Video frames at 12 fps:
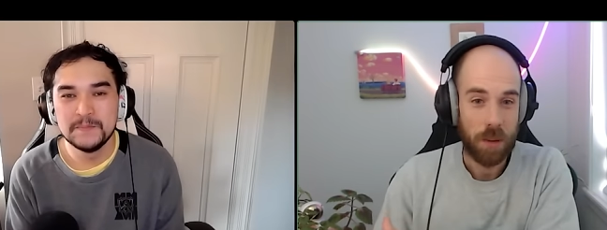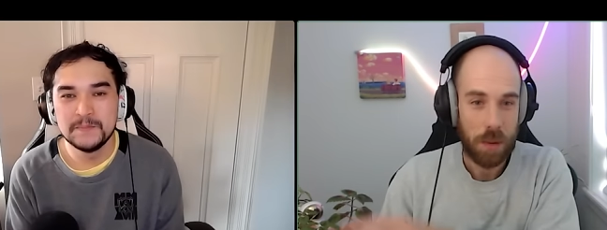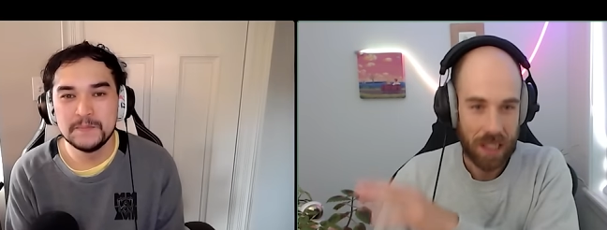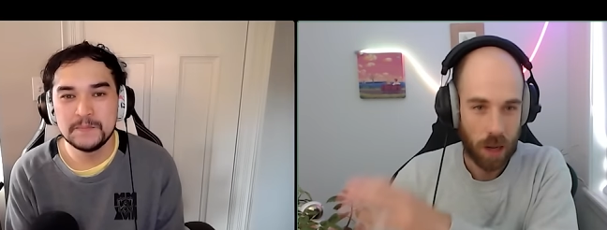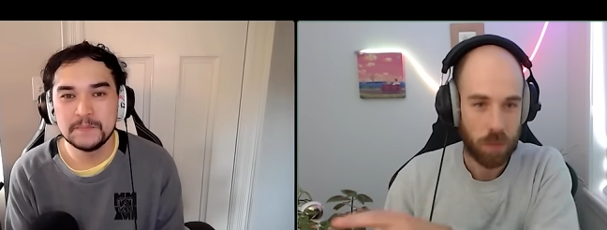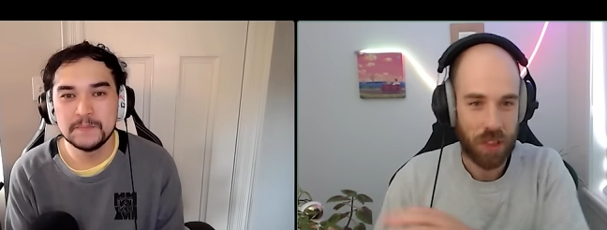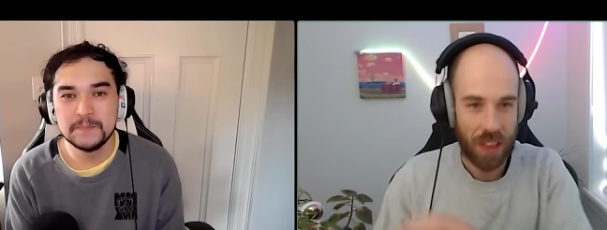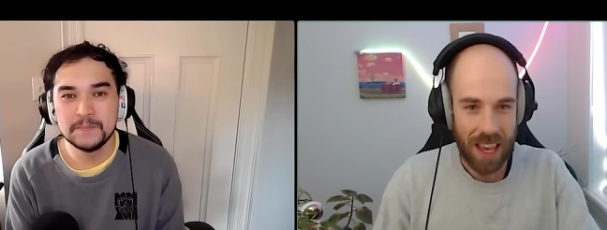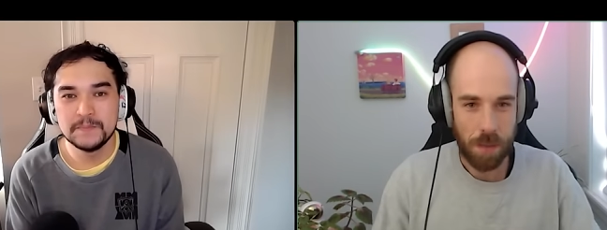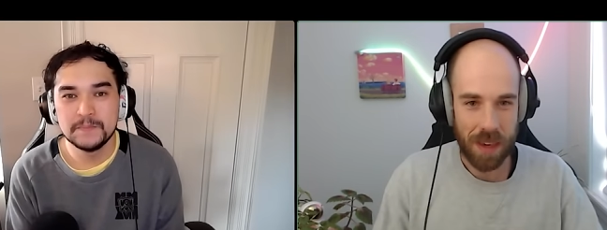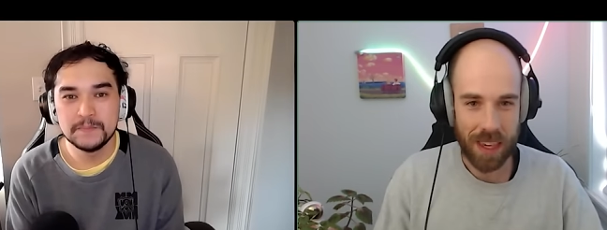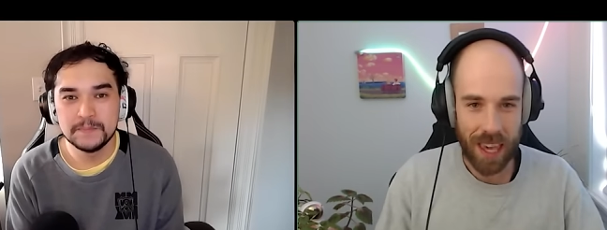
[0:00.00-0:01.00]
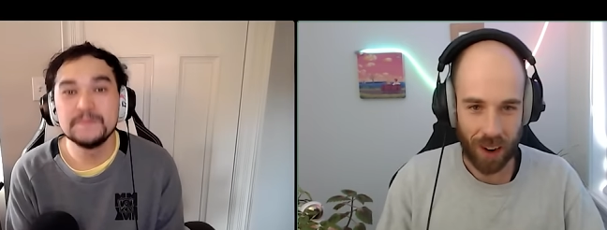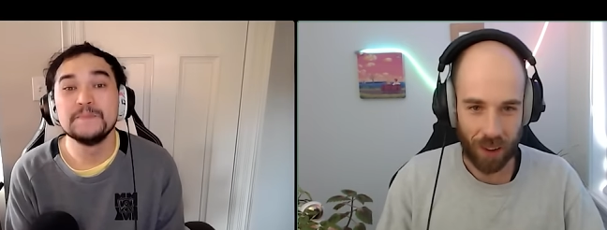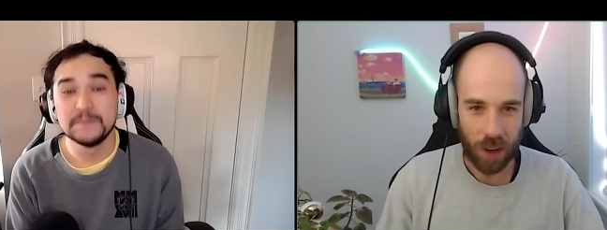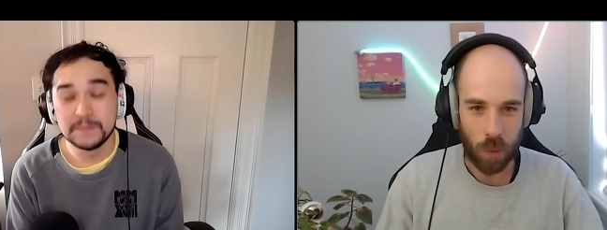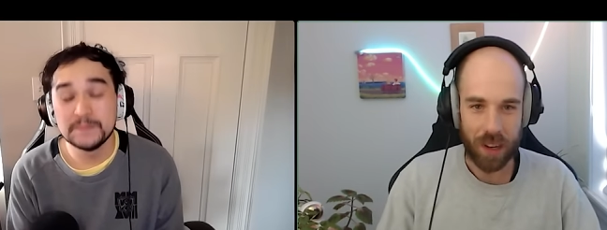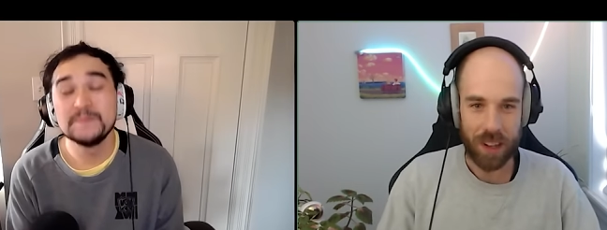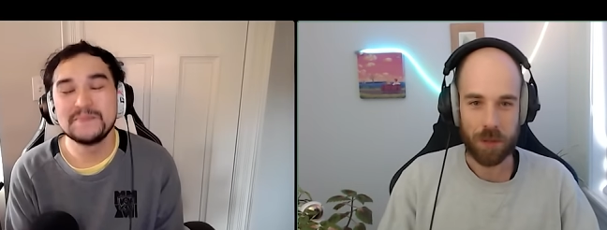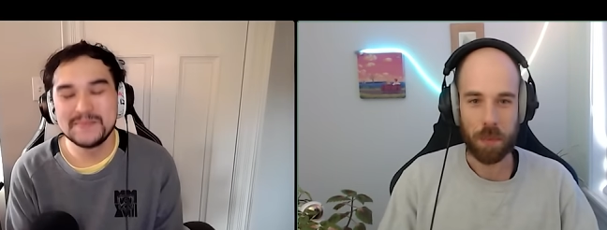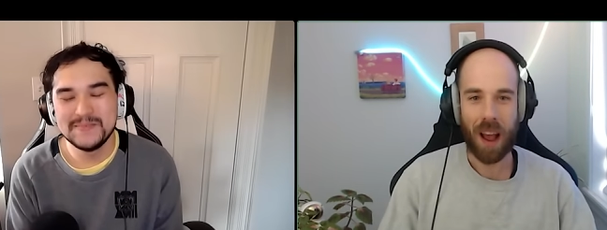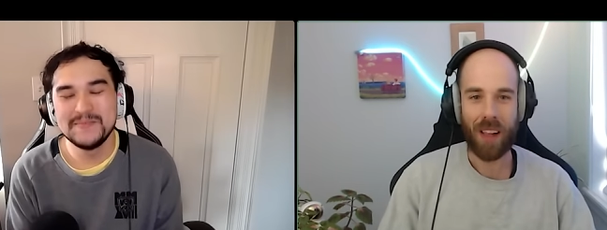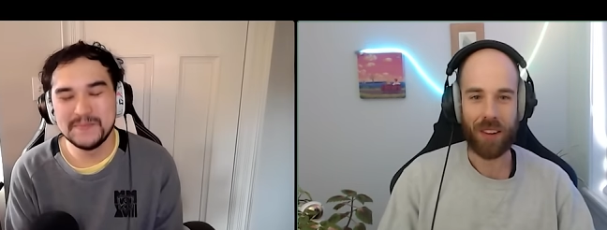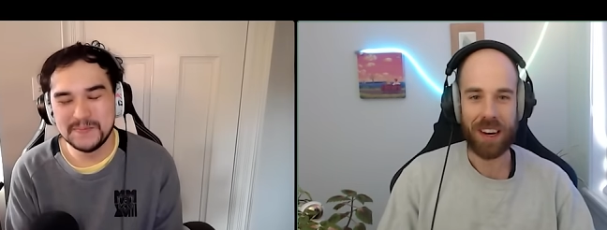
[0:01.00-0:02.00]
Speaker 1: becomes the AP carry when he's
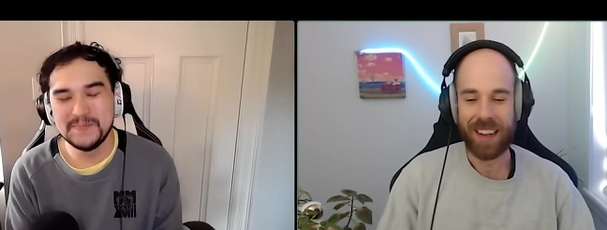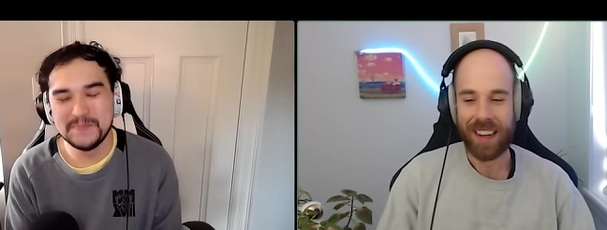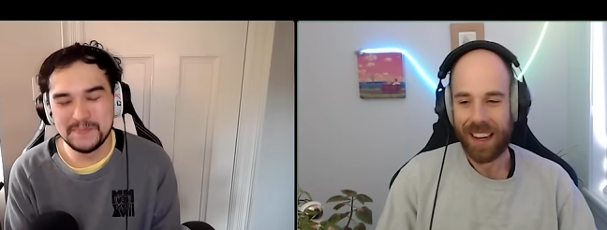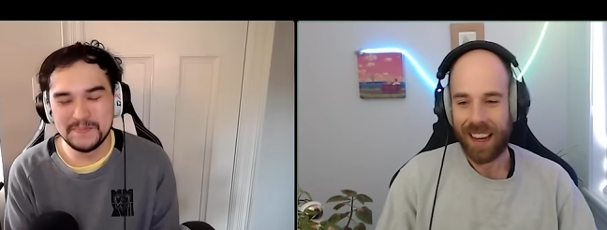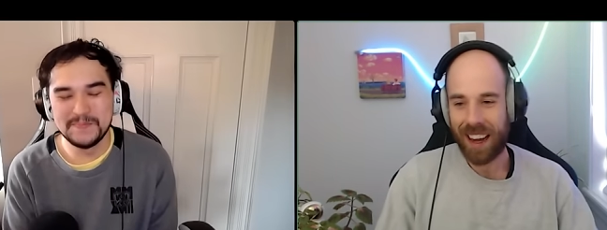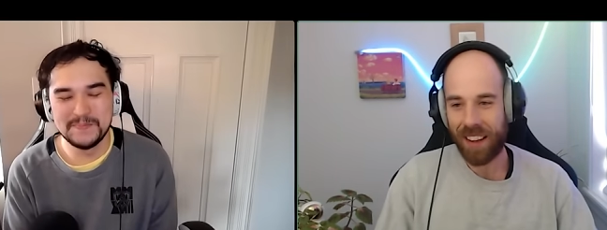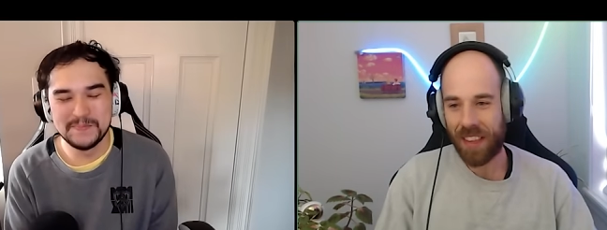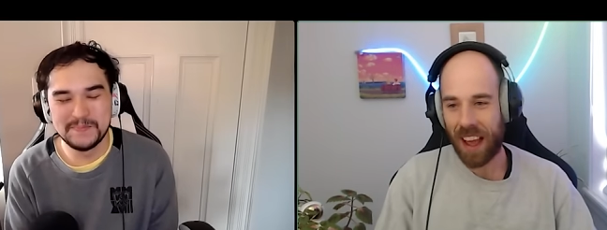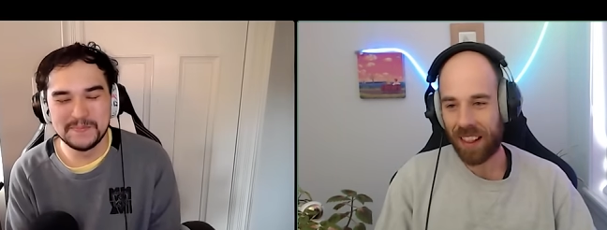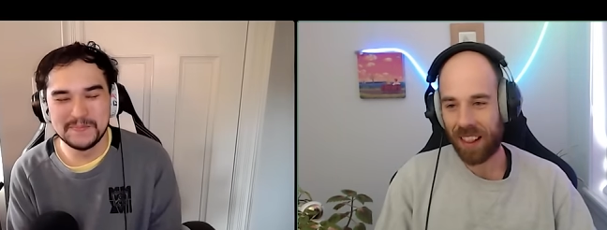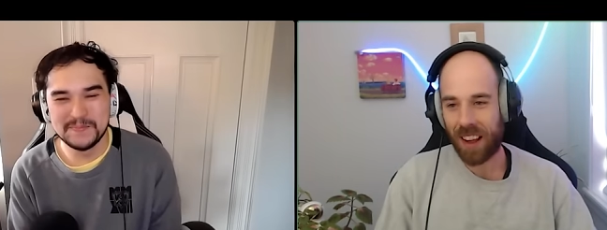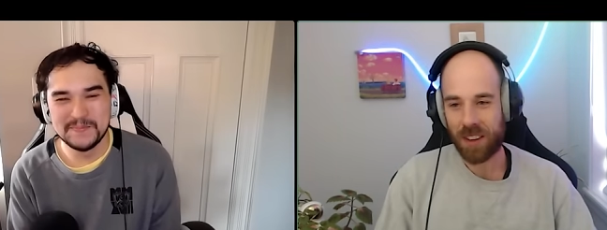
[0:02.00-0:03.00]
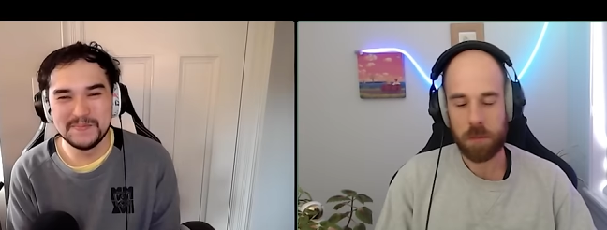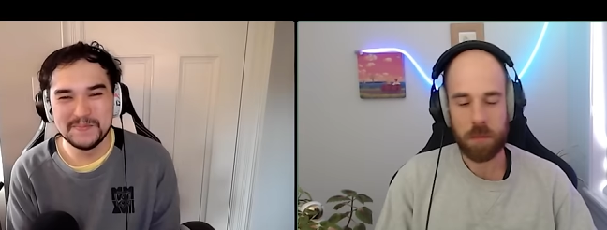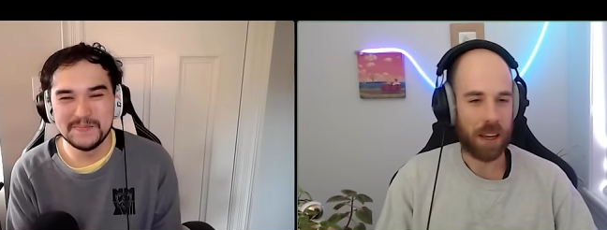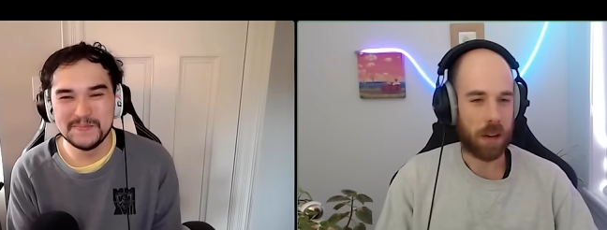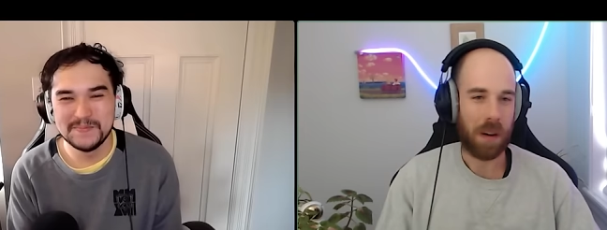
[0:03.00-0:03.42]
piloting uh, that Lux pick.